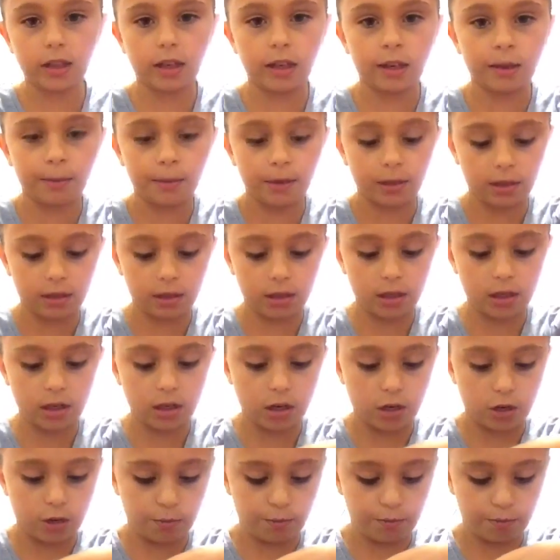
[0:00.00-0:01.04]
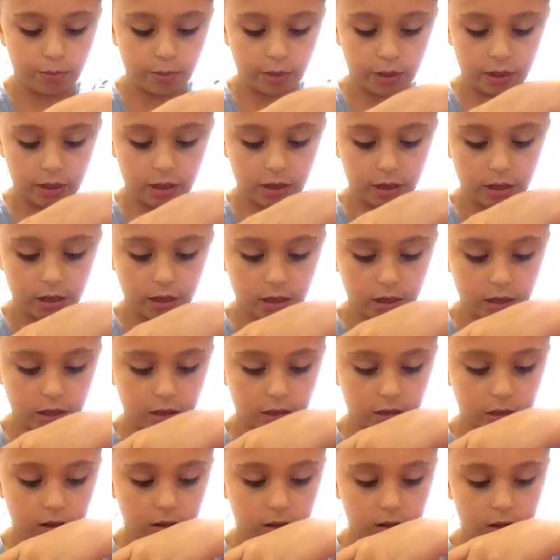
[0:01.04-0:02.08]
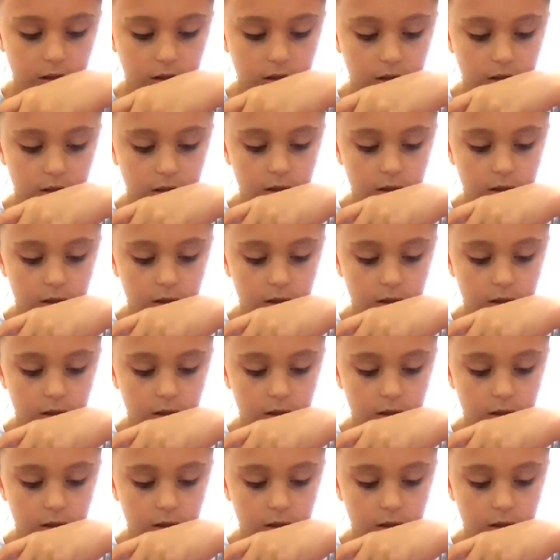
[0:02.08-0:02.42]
and I'm just gonna open it. It's